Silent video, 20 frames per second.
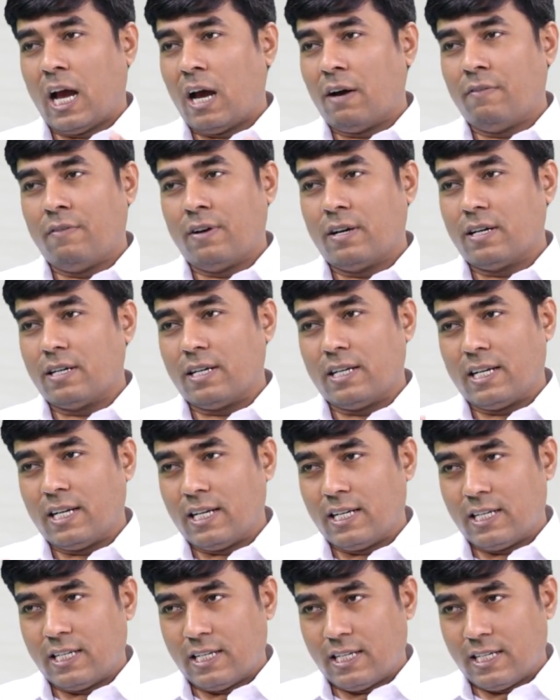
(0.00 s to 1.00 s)
Our
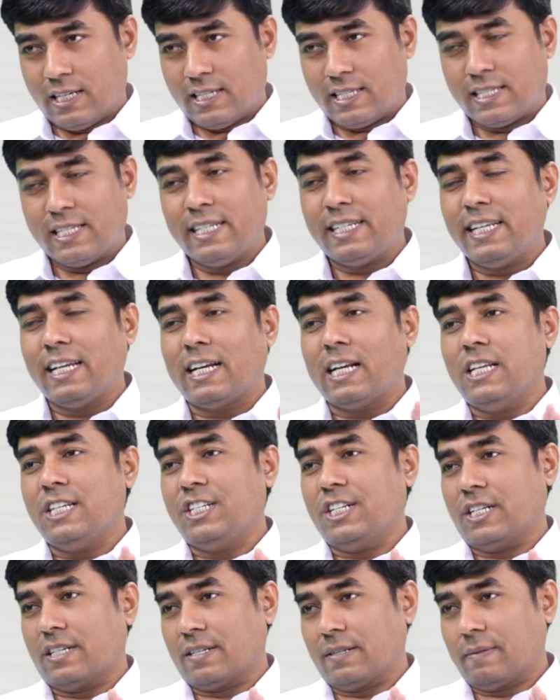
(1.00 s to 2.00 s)
city
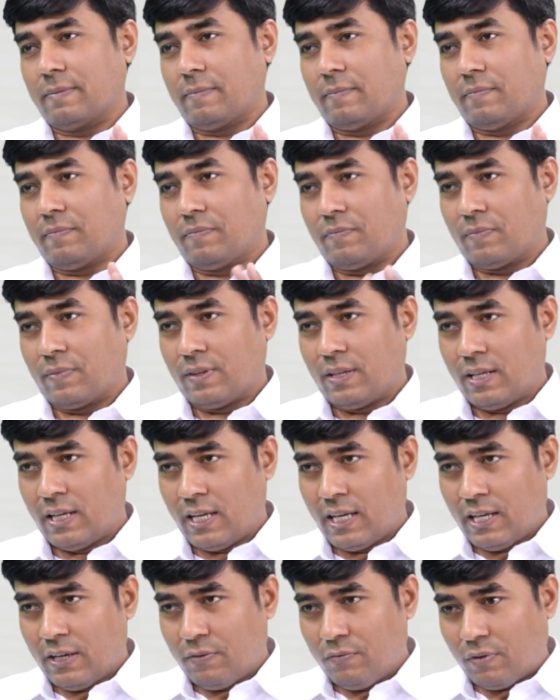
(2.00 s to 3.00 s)
culture,
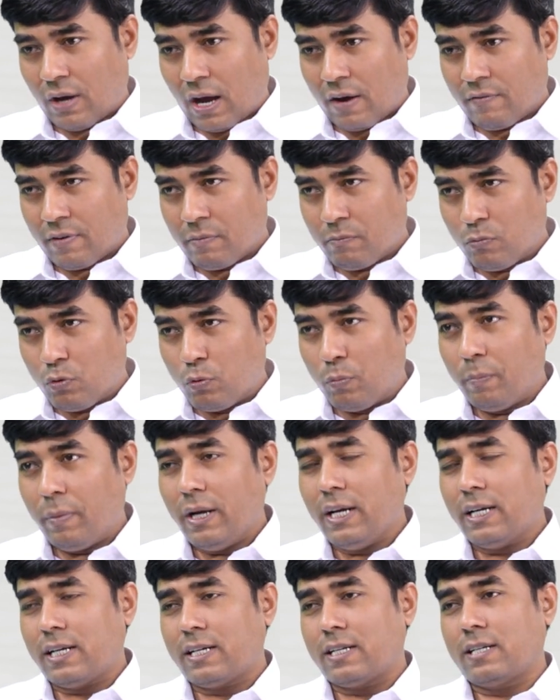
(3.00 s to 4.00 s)
our
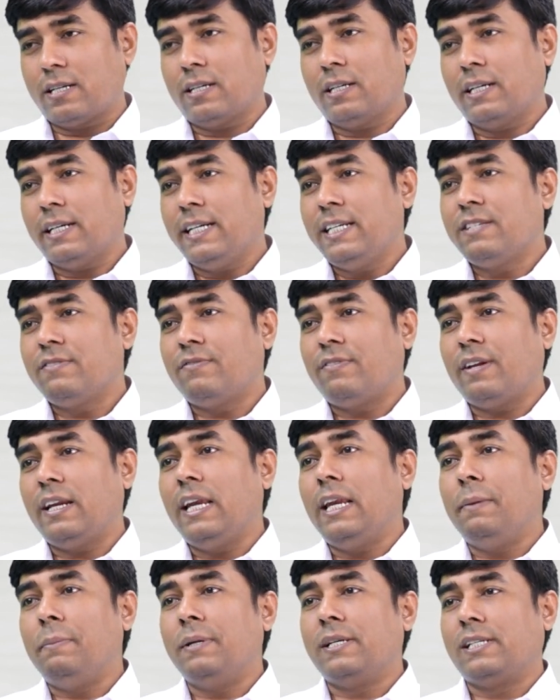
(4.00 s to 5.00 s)
movement is very
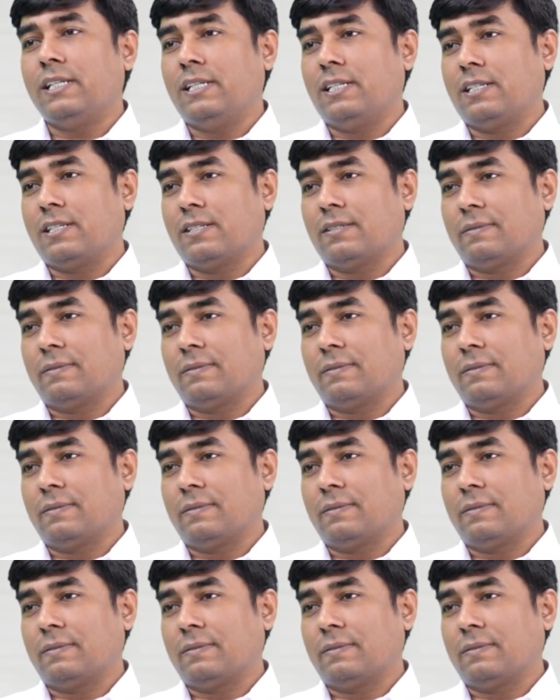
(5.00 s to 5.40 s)
limited.